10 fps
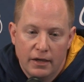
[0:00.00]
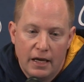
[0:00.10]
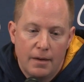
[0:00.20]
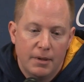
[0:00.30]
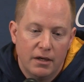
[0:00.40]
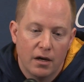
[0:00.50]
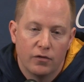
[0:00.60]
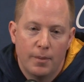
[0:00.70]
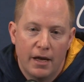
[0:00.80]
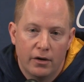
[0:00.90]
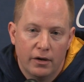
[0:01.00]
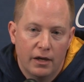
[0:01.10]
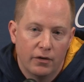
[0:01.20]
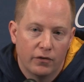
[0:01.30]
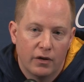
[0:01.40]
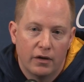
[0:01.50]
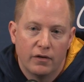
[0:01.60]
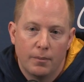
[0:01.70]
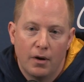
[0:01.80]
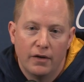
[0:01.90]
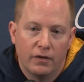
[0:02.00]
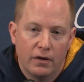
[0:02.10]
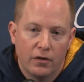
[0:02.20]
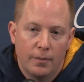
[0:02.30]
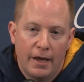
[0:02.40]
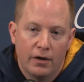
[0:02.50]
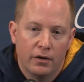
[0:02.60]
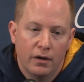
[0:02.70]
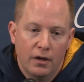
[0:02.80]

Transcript: KB does better, and there's things that Bryson does better.